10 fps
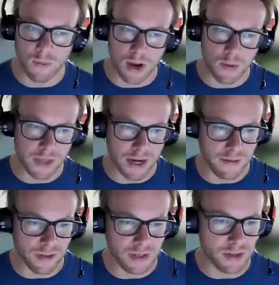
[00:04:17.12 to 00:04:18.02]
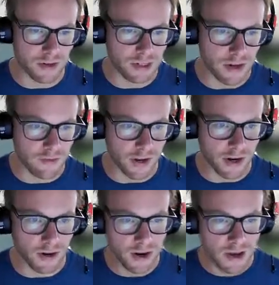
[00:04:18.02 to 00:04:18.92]
well with any of this other stuff
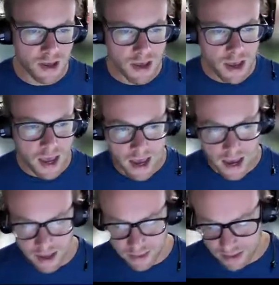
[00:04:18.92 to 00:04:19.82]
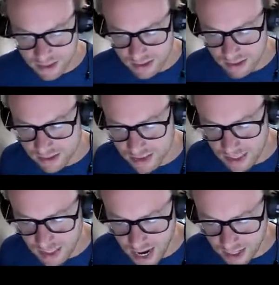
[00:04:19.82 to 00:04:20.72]
here. And this
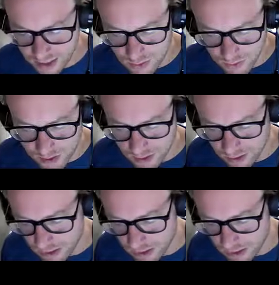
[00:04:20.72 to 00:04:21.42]
dx, we could